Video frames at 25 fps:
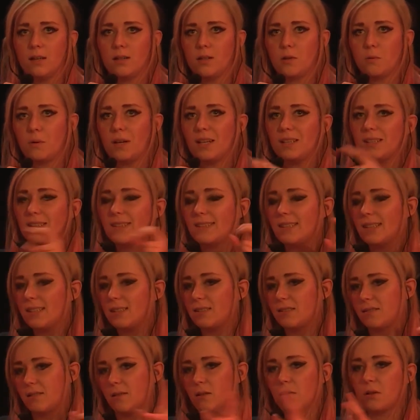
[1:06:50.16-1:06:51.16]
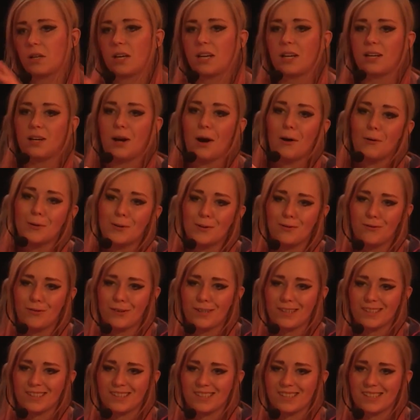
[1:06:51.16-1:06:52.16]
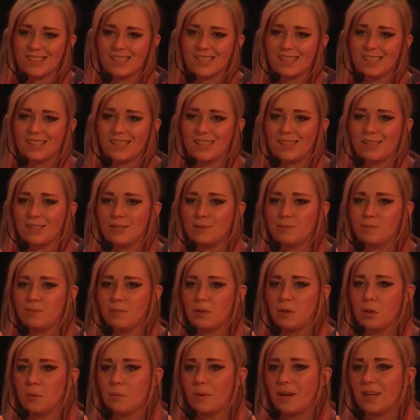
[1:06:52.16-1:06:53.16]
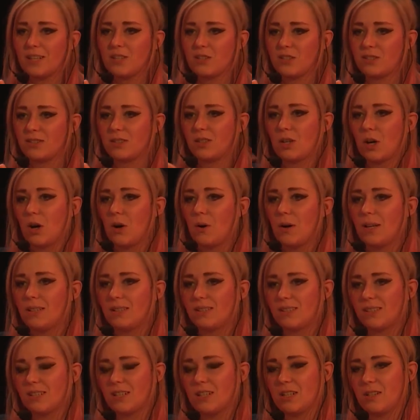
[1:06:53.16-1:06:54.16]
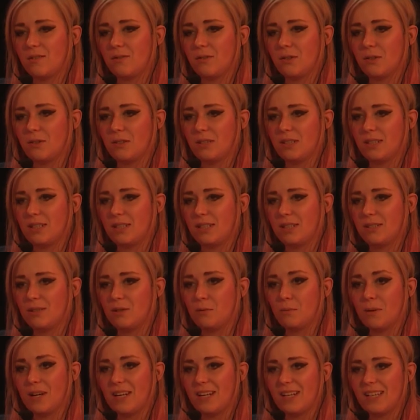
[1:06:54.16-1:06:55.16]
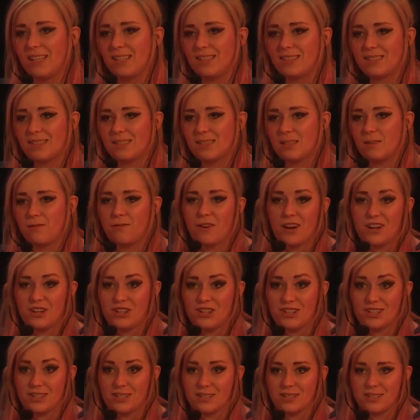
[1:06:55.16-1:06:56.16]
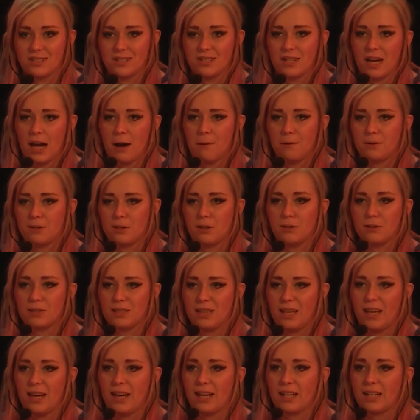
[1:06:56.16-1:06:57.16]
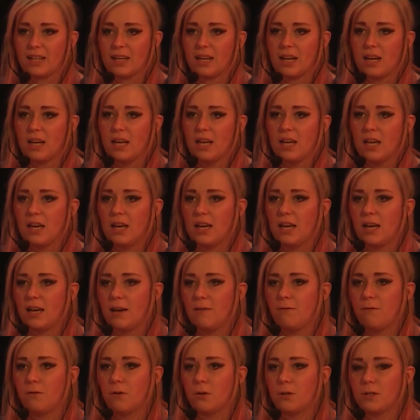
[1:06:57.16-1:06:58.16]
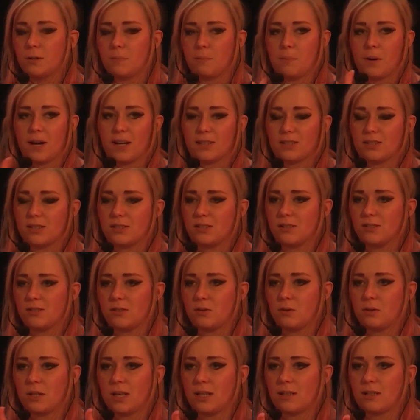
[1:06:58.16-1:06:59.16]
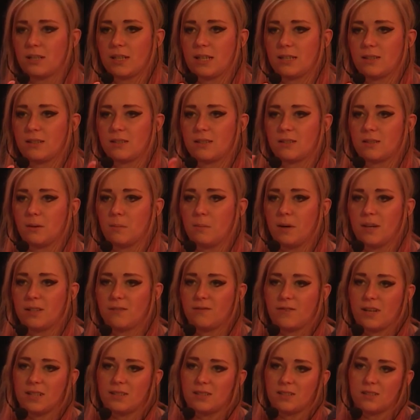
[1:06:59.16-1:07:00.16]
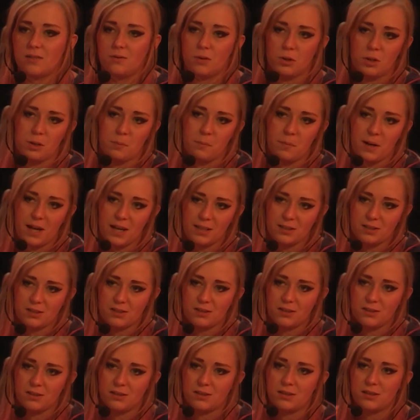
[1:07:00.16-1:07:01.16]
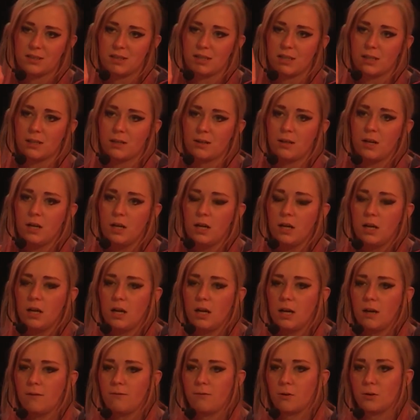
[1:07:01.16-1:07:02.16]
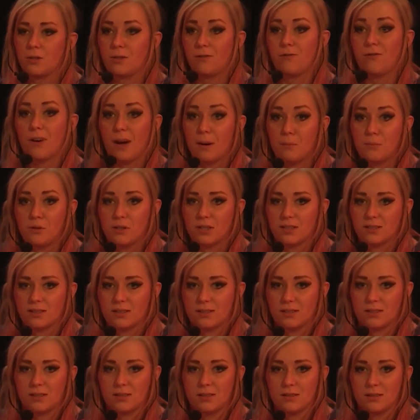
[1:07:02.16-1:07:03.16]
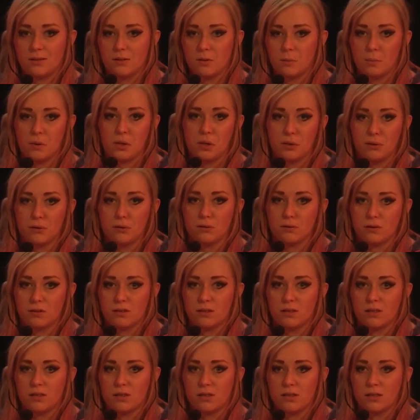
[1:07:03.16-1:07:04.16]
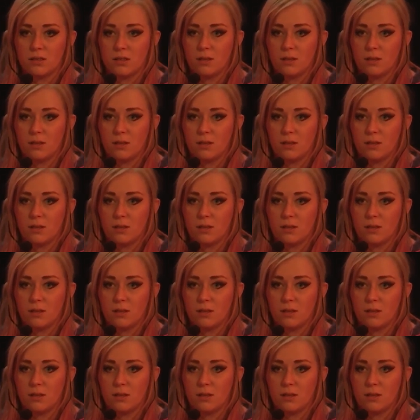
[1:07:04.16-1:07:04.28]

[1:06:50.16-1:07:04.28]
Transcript: 20s looking outfit, you may just go and search for the 20s fashion, how it looked like. For the patterns, you can get some advices for the patterns, for the fabrics to be used,